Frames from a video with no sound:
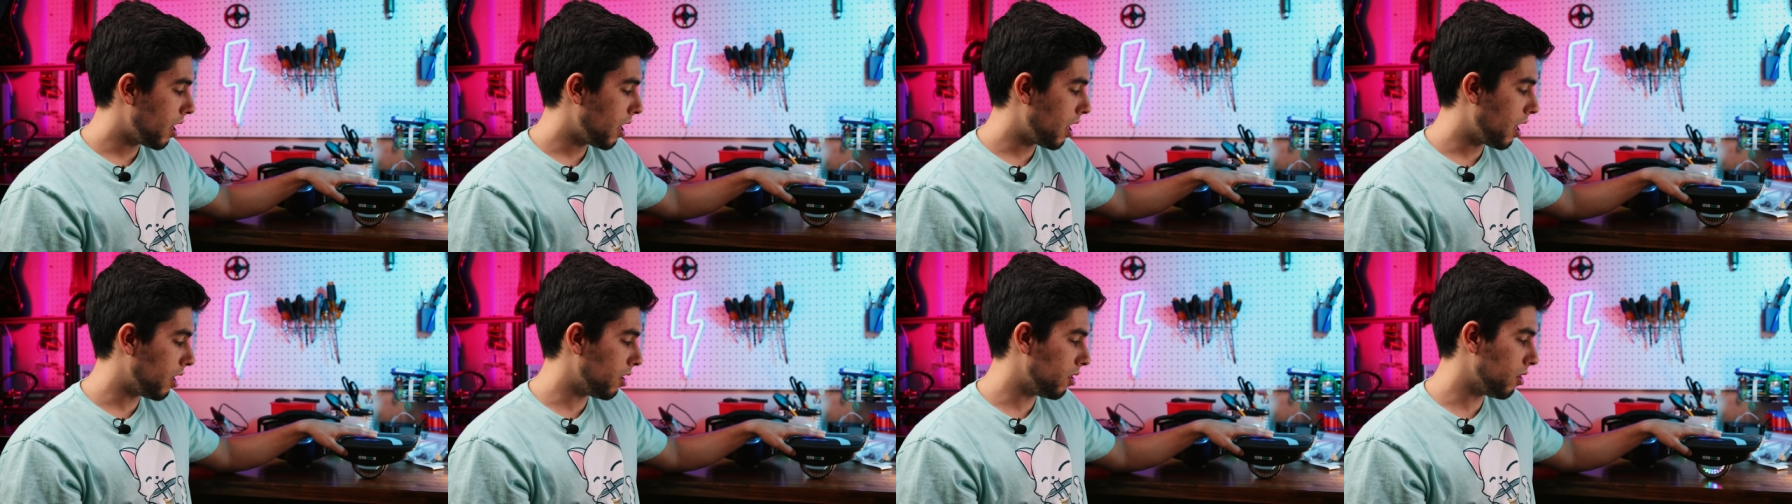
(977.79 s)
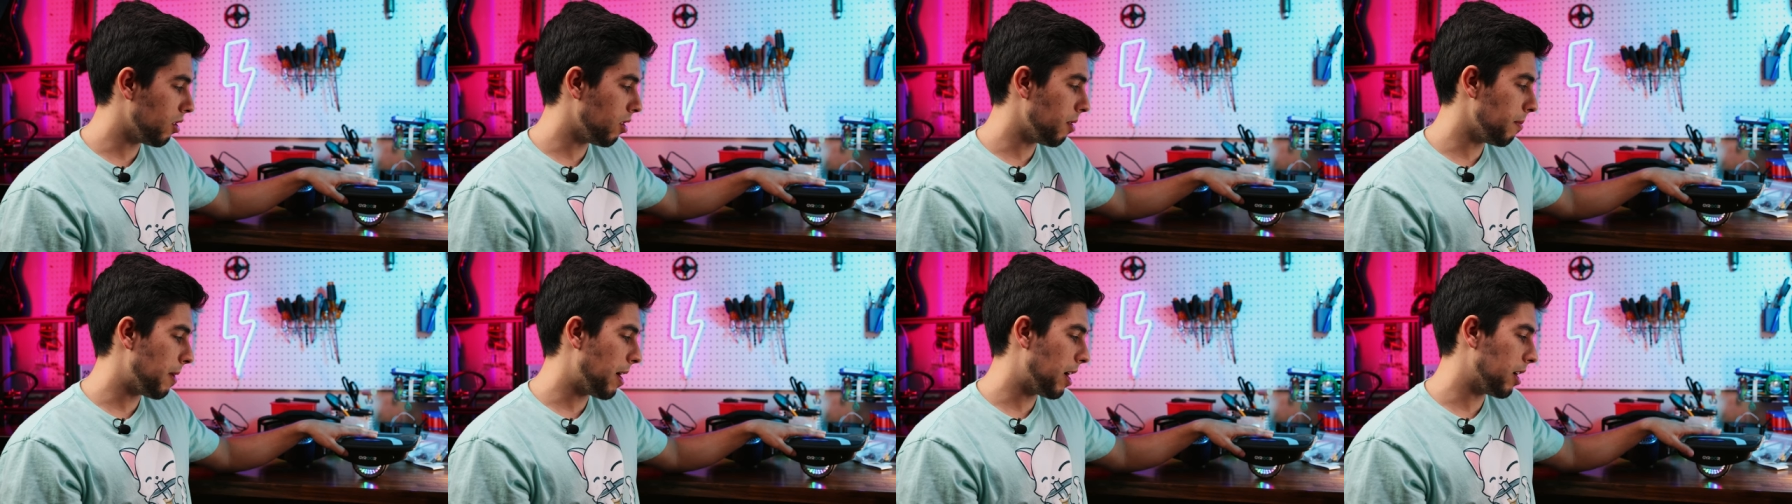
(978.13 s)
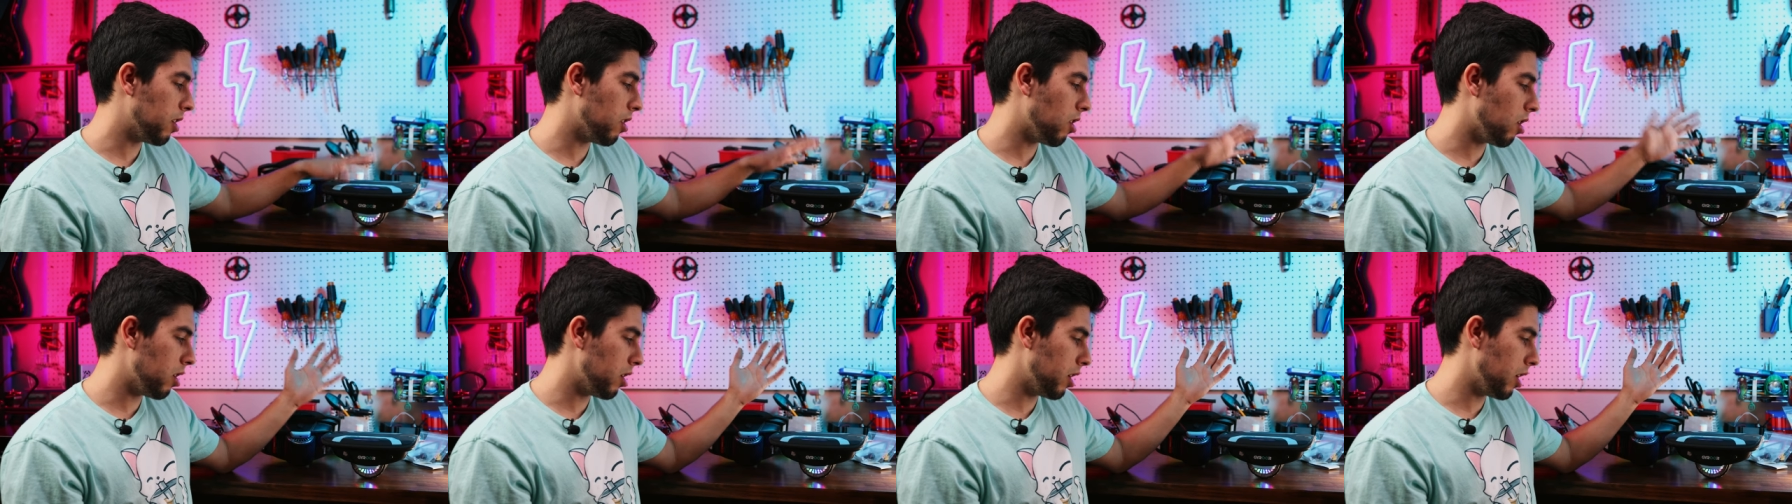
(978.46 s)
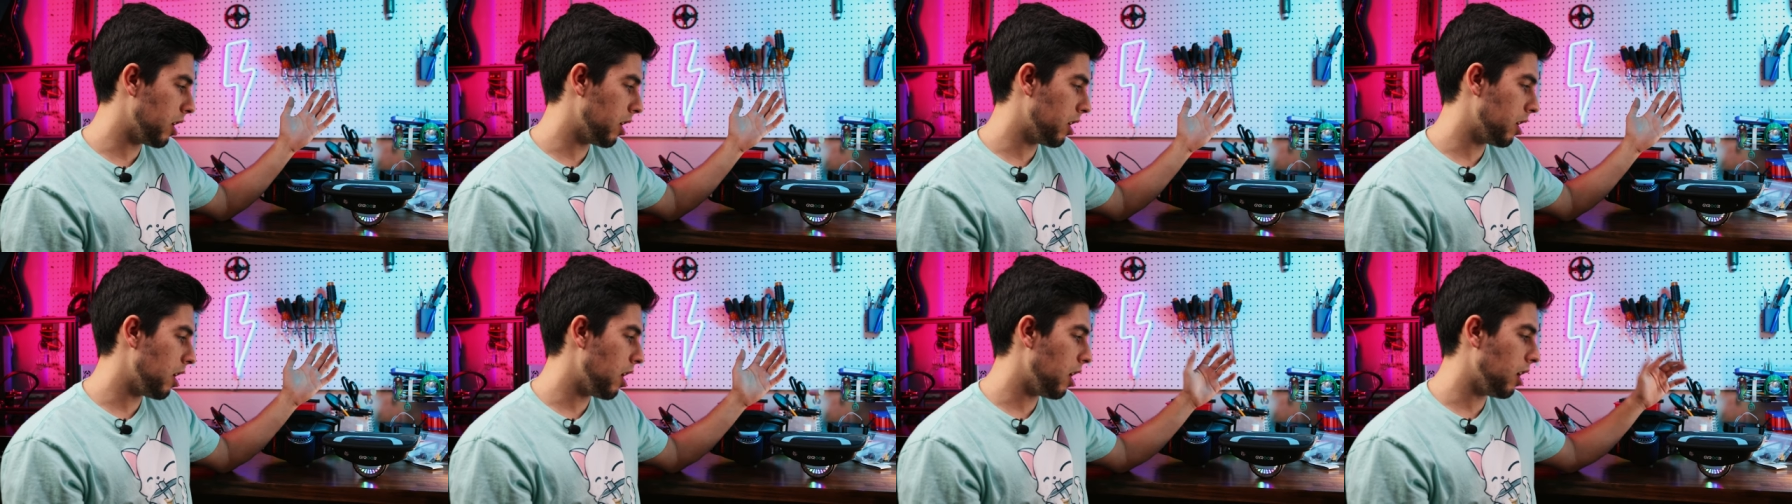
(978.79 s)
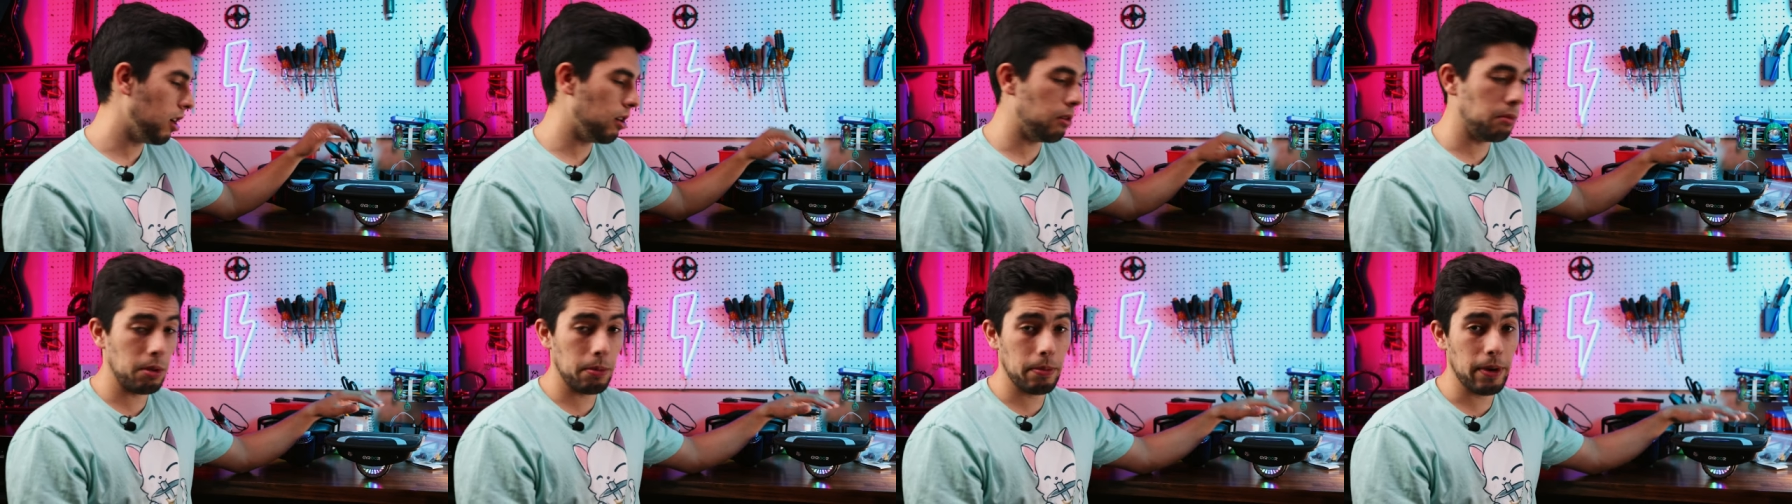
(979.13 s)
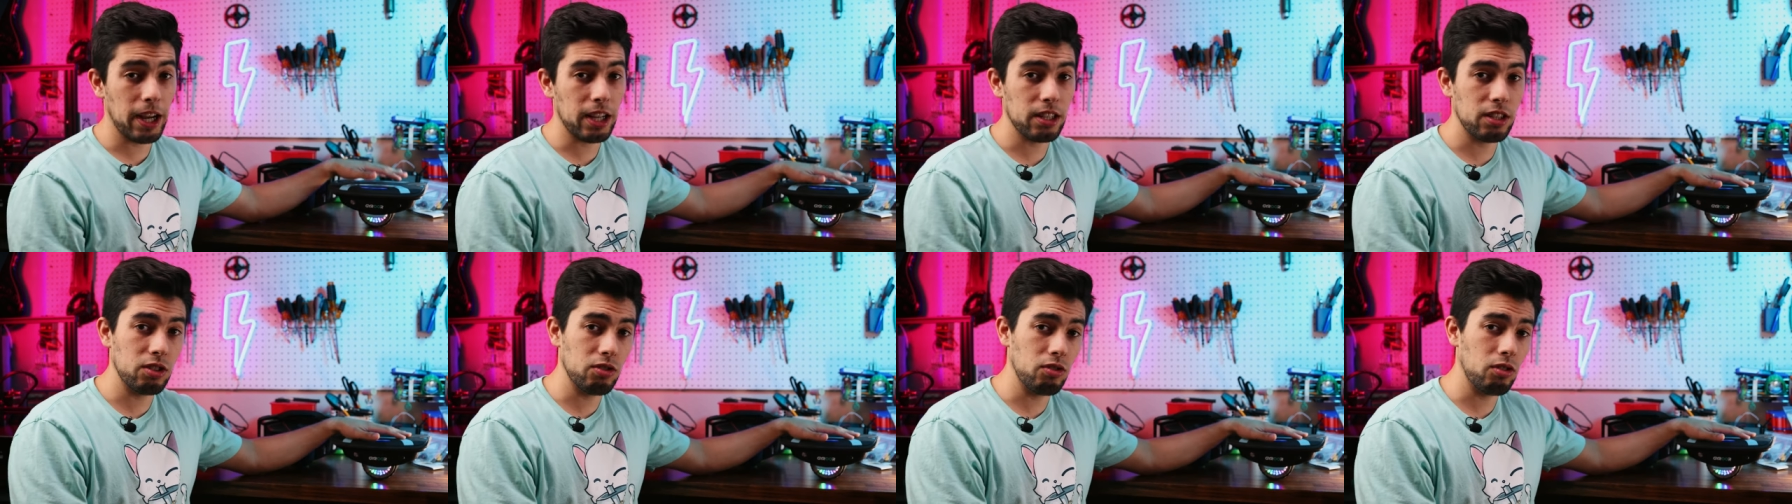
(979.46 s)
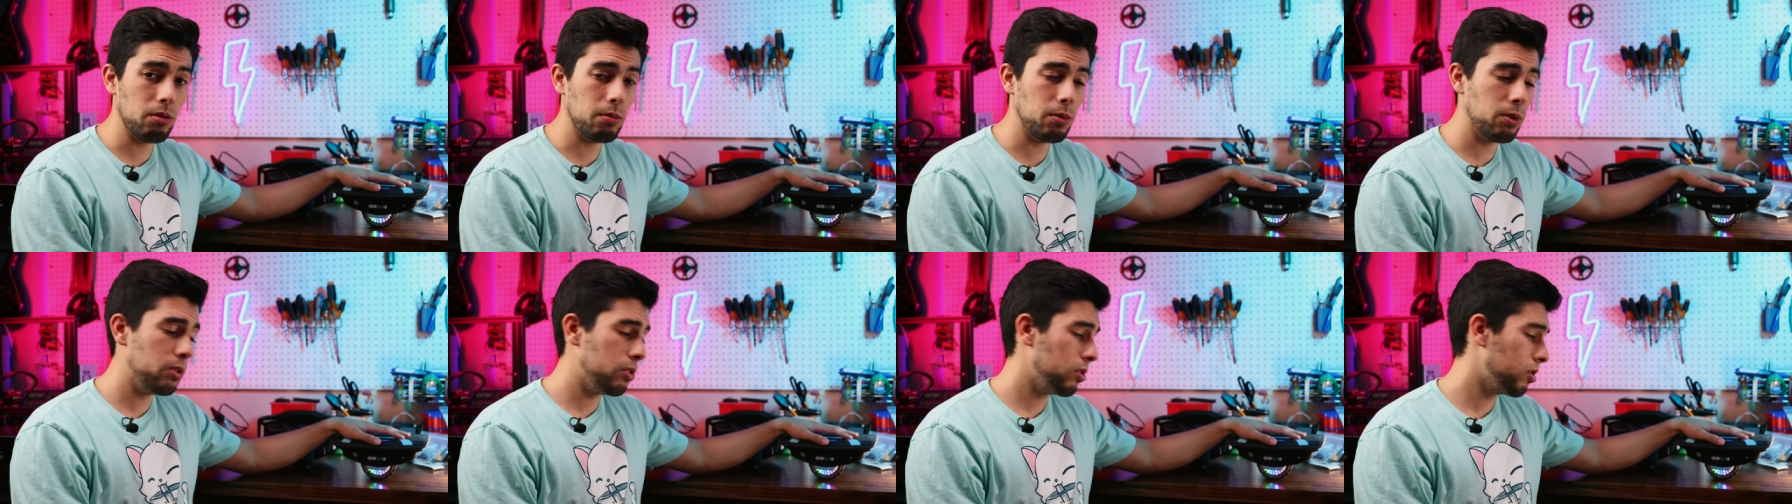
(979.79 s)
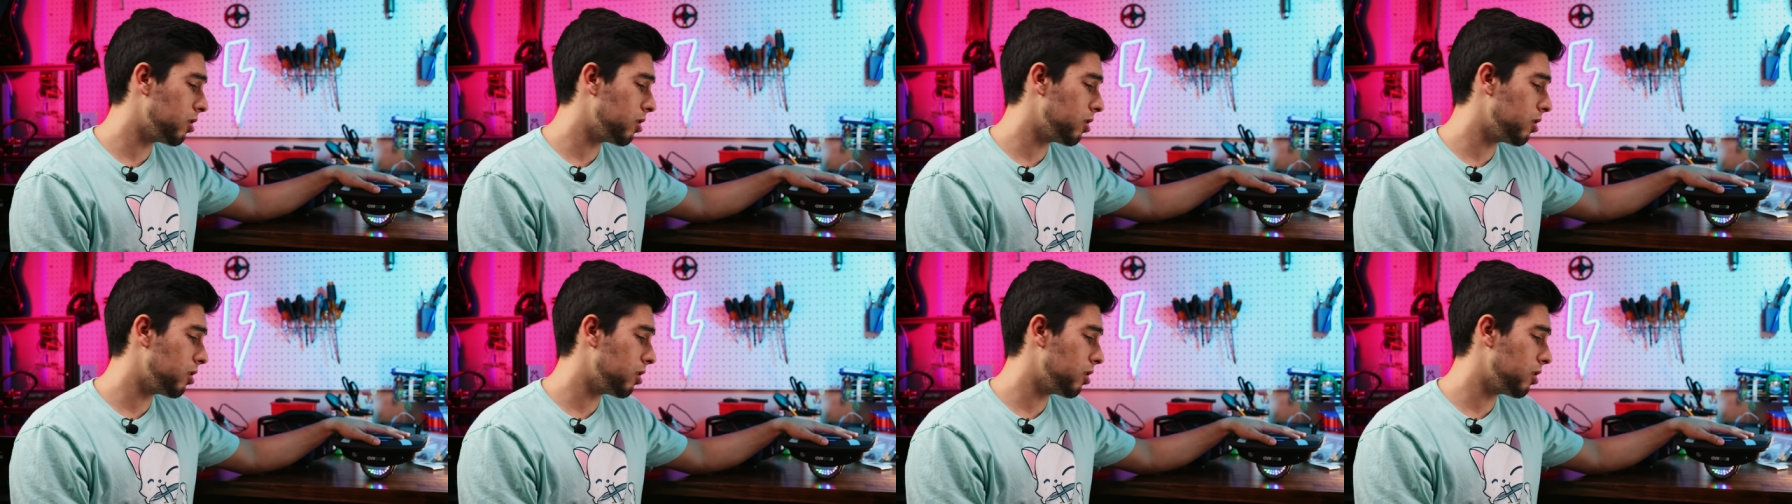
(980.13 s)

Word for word: and turn it back on again and it'll be back to normal.